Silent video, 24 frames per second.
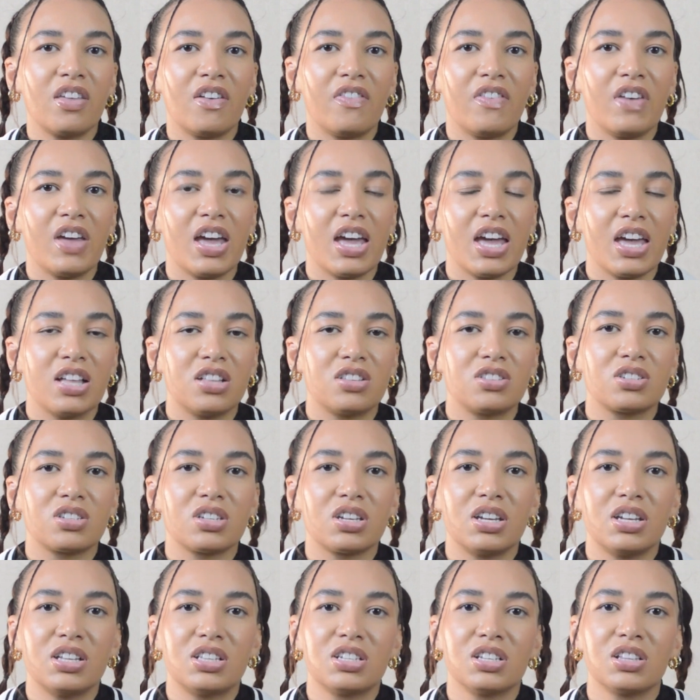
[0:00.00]
of it,
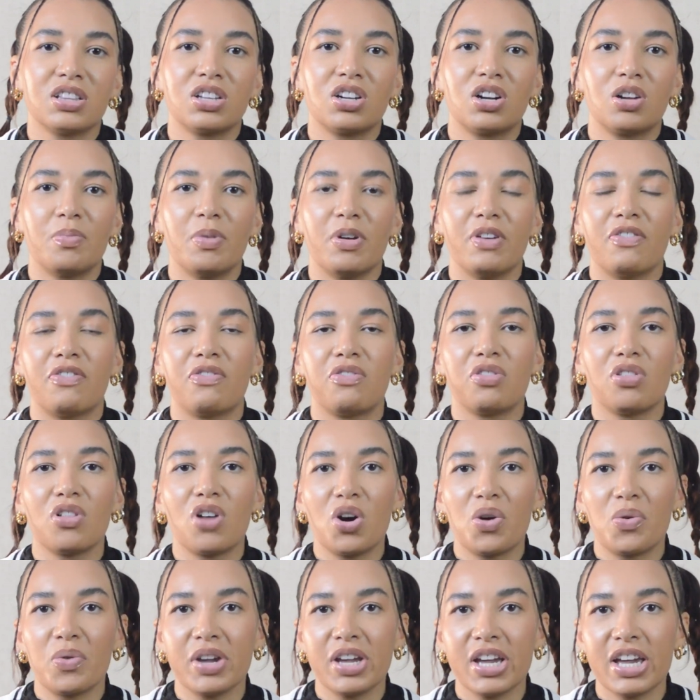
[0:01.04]
it's a little bit
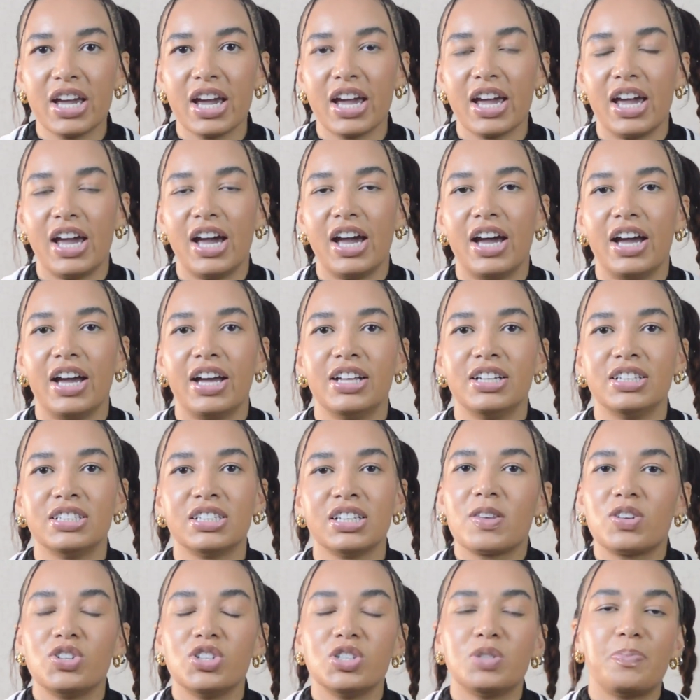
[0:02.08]
flowy, and
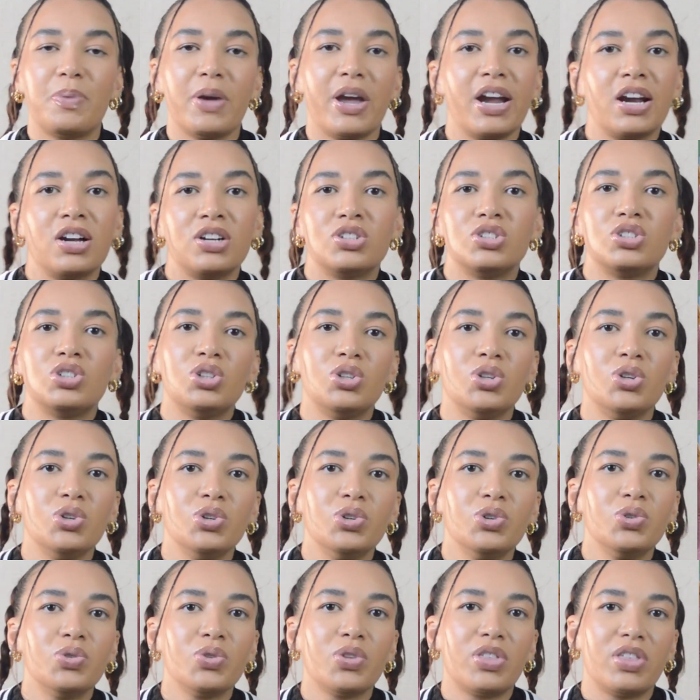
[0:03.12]
she's paired
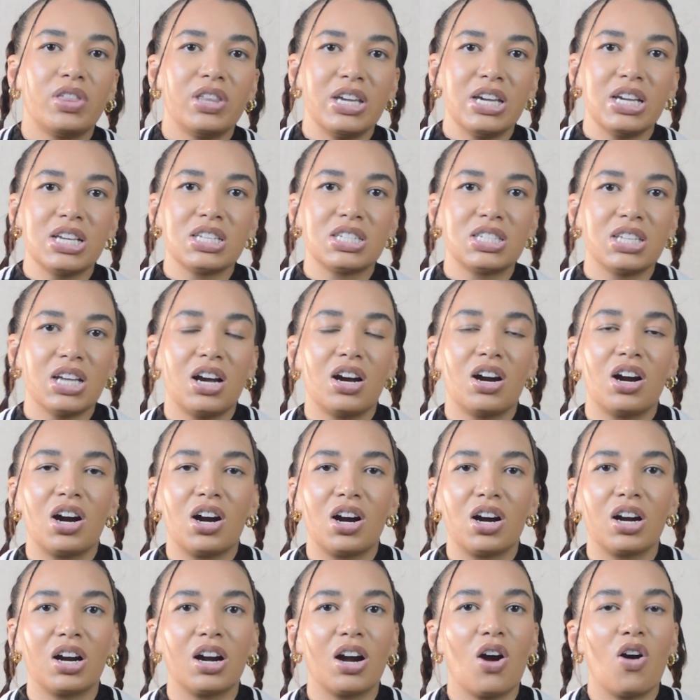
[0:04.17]
two things that
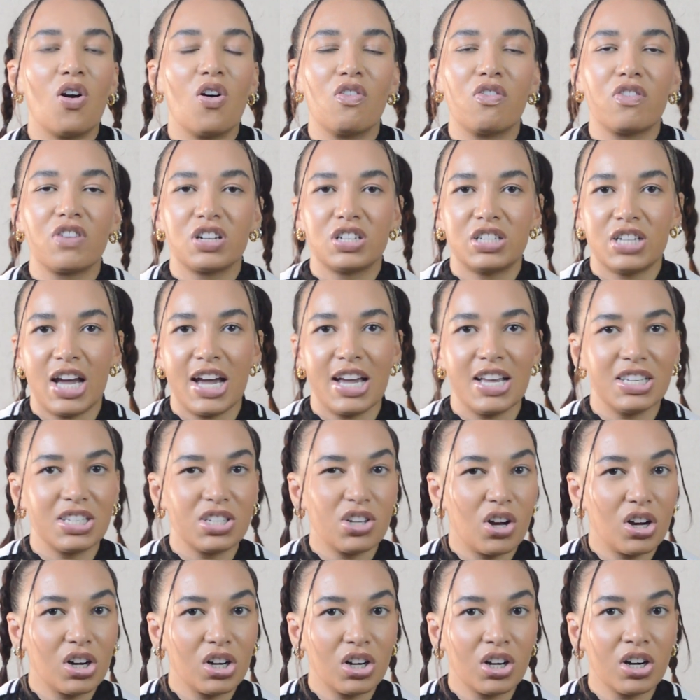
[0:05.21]
are oversized
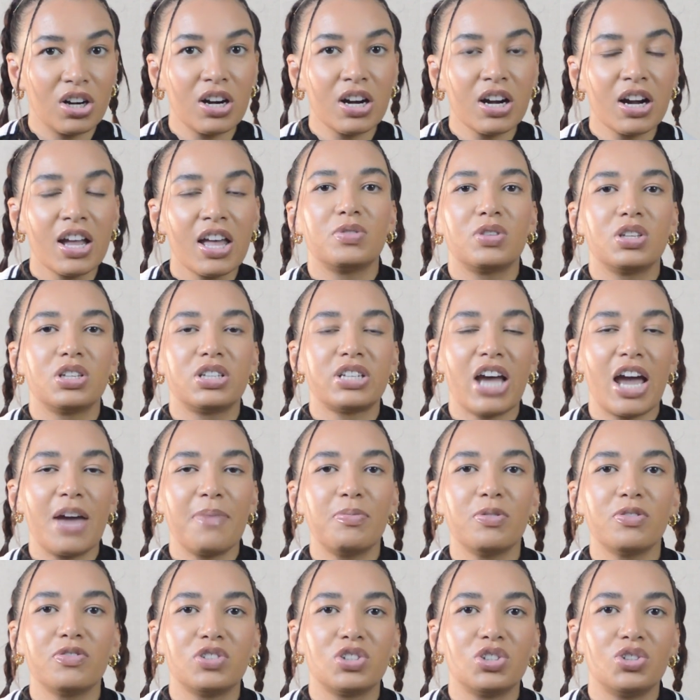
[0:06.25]
on her. The type
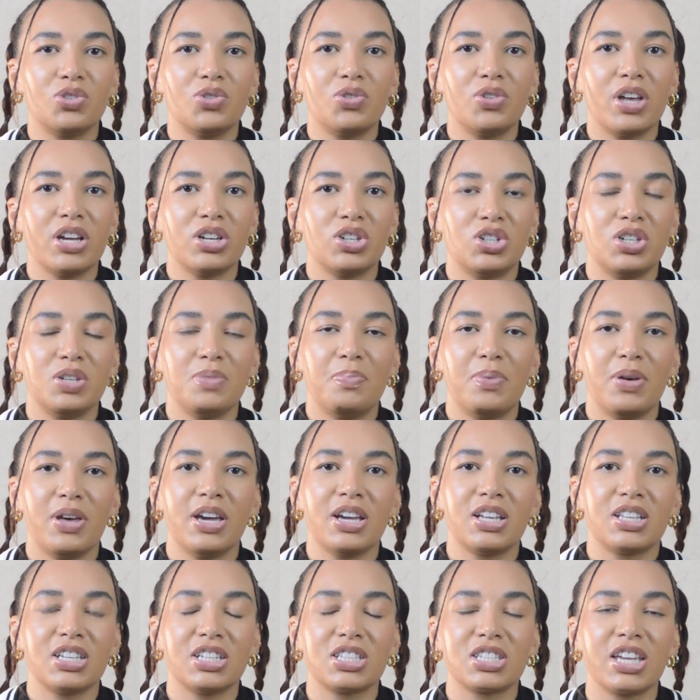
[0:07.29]
of shoe that she
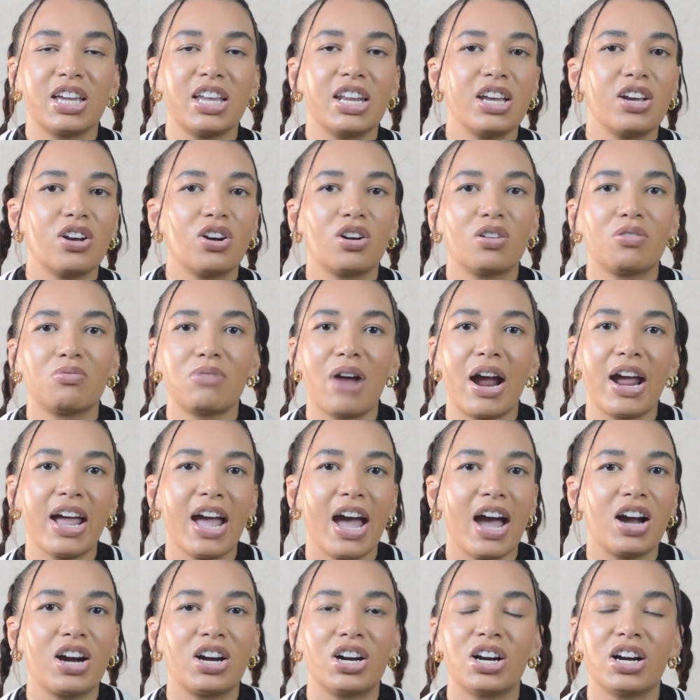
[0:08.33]
picked, it's hitting her right
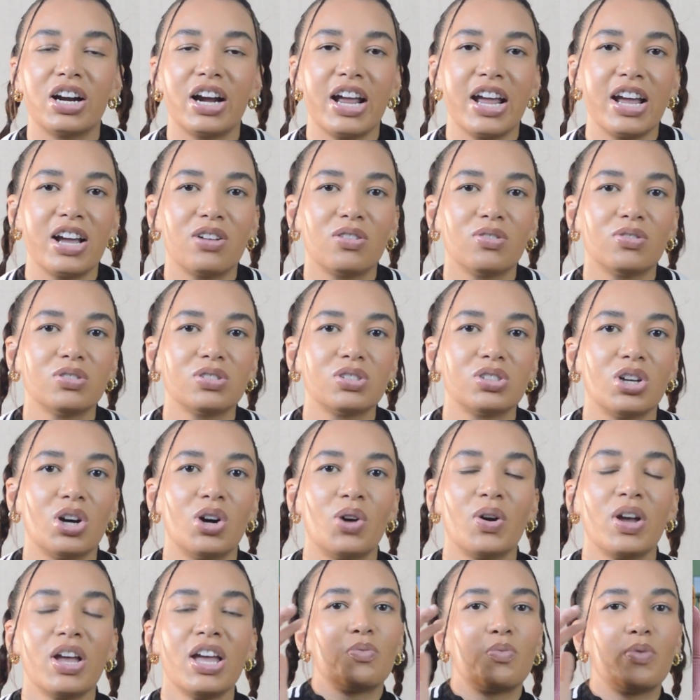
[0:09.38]
at her ankle.
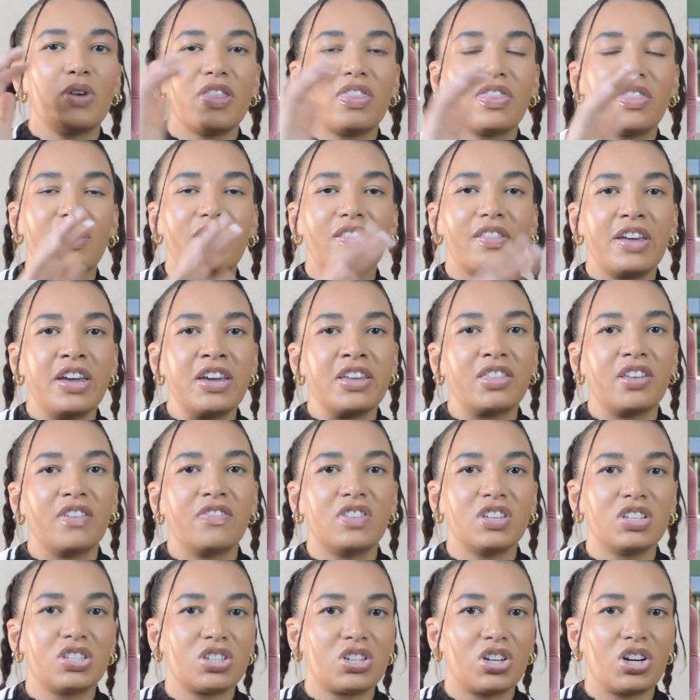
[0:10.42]
So with the length of
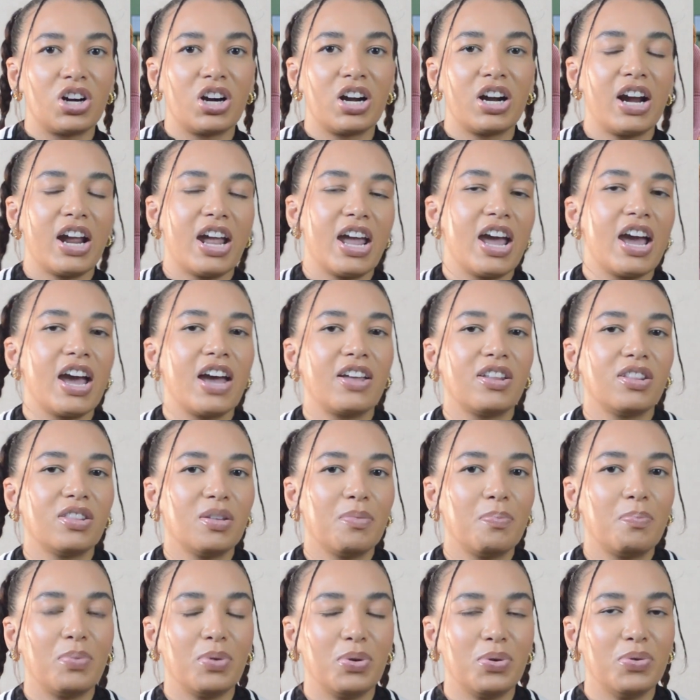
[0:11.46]
the skirt and the
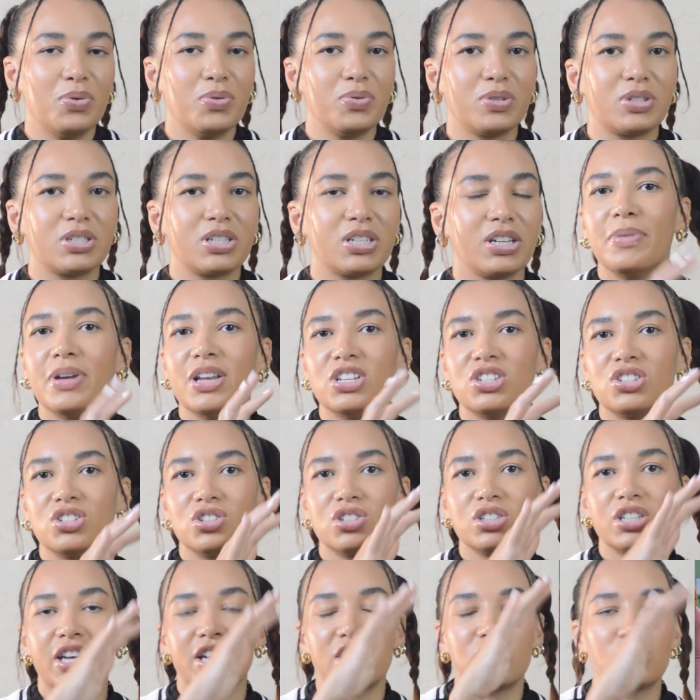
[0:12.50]
boot, it's
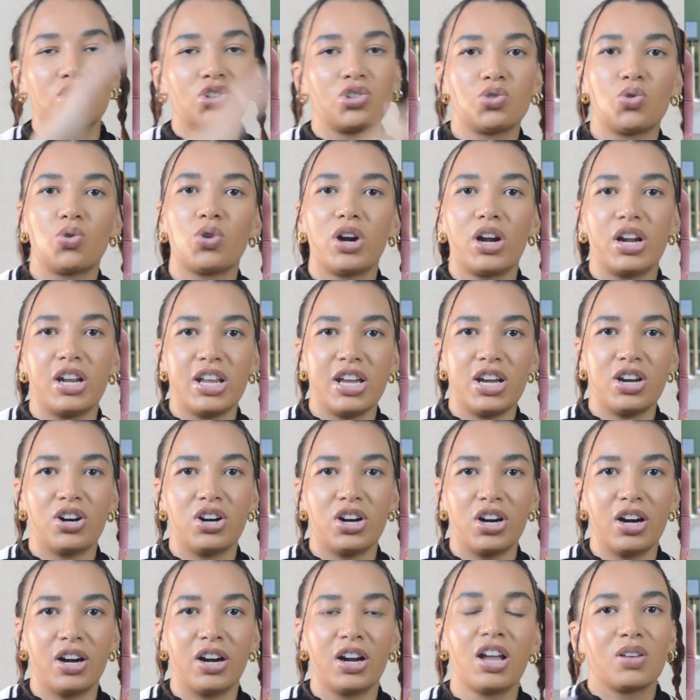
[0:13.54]
just like shortening
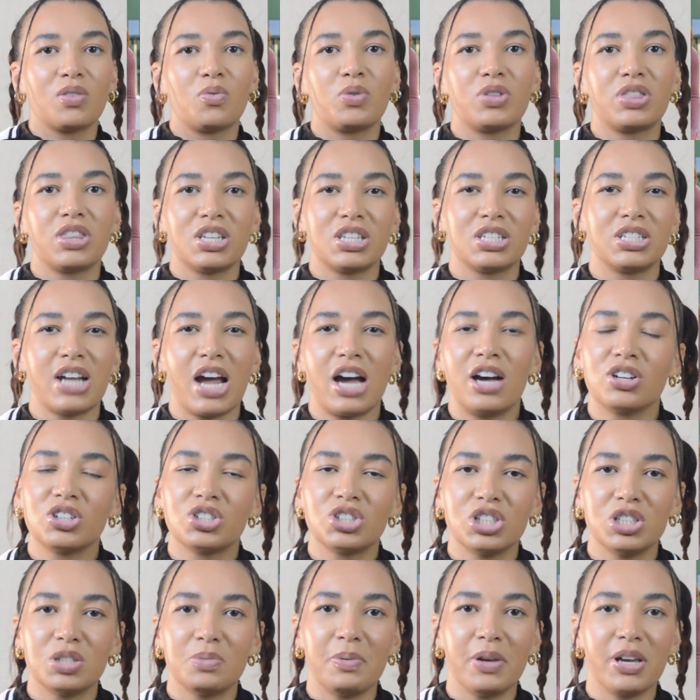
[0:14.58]
her. With the style
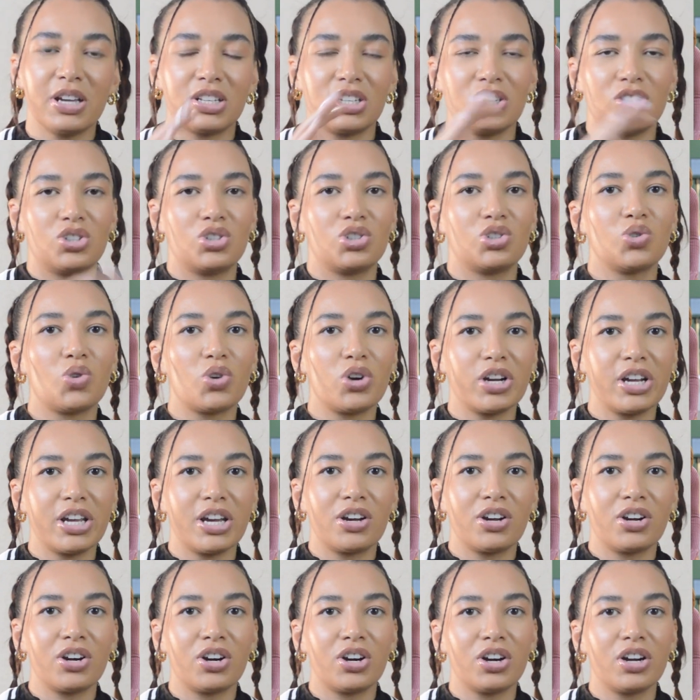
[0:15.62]
she's picked, it's
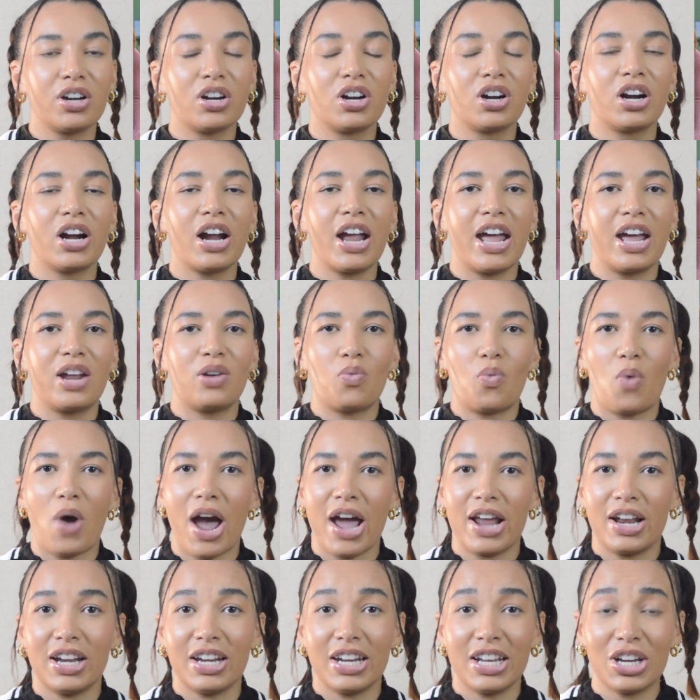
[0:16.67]
shortening her and
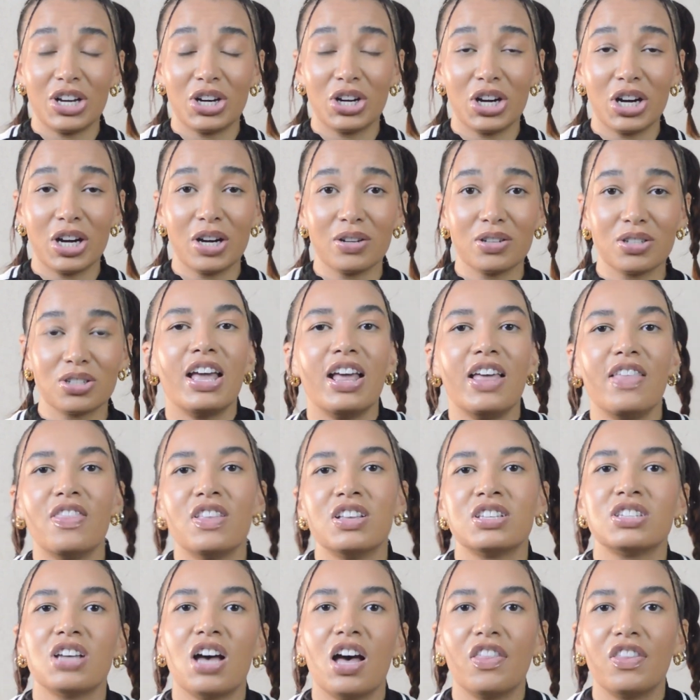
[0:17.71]
widening her. In
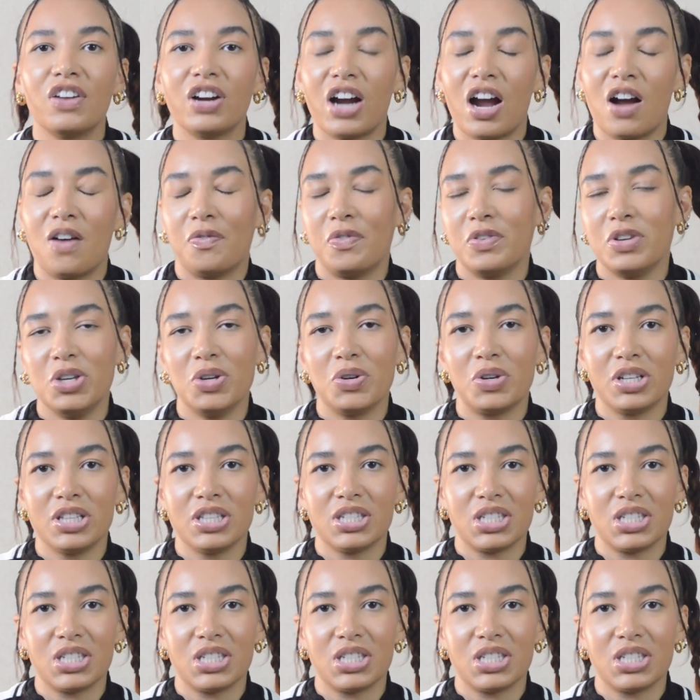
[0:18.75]
this other outfit, you can